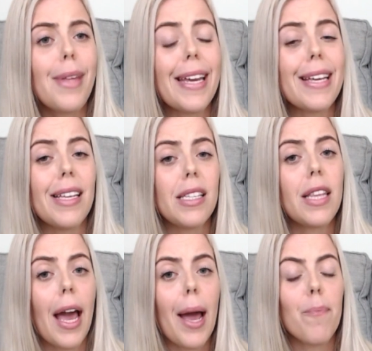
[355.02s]
is
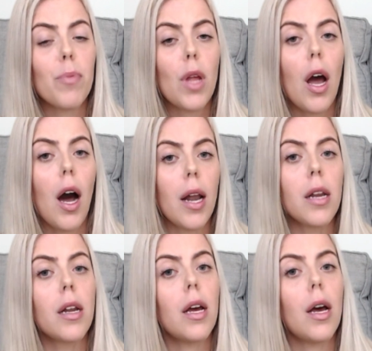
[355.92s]
that on
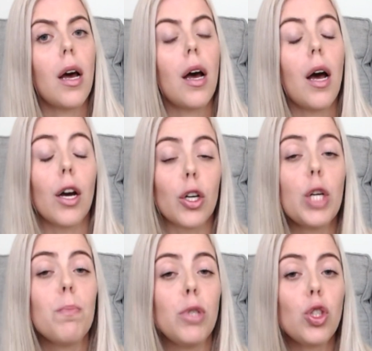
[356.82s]
um, a
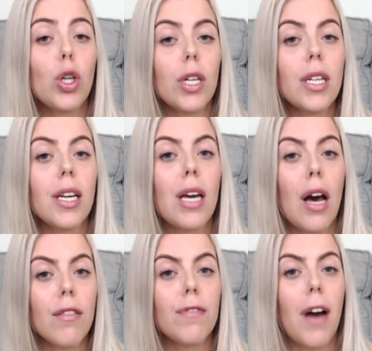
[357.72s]
good majority
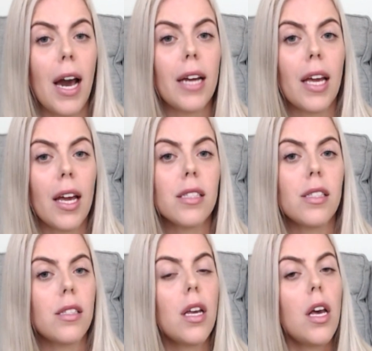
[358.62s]
of finance